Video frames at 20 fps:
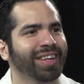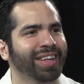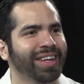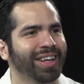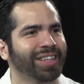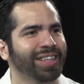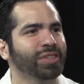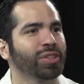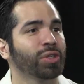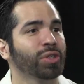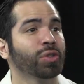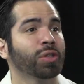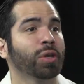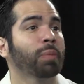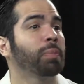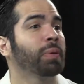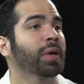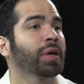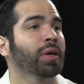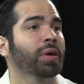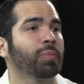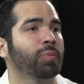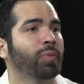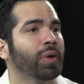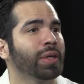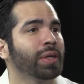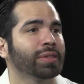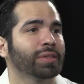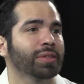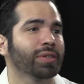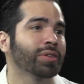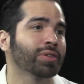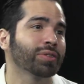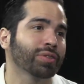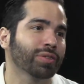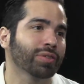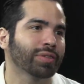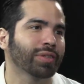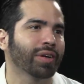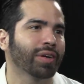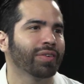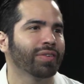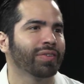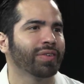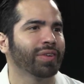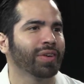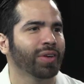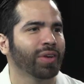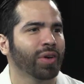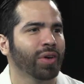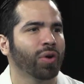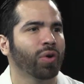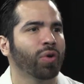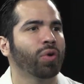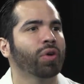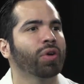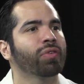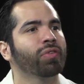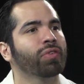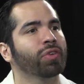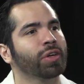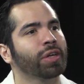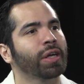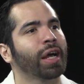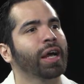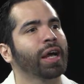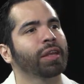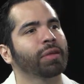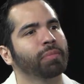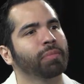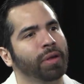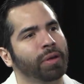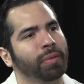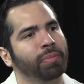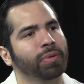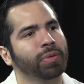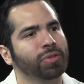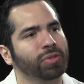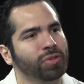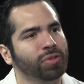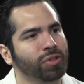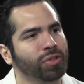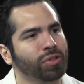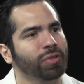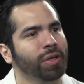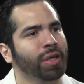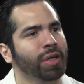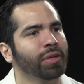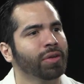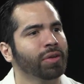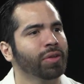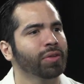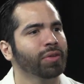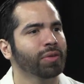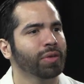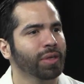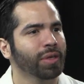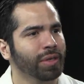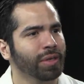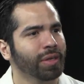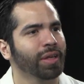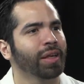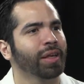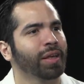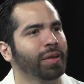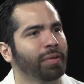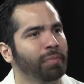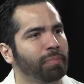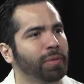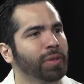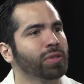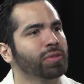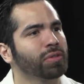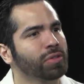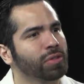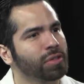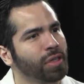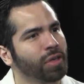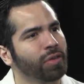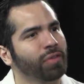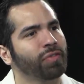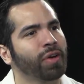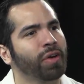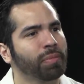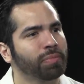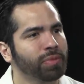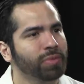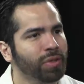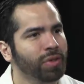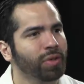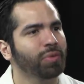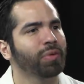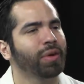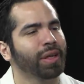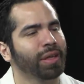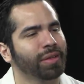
And so you could pick up weights and hurt yourself. Or if you're guided by a personal trainer, you can build yourself up to the right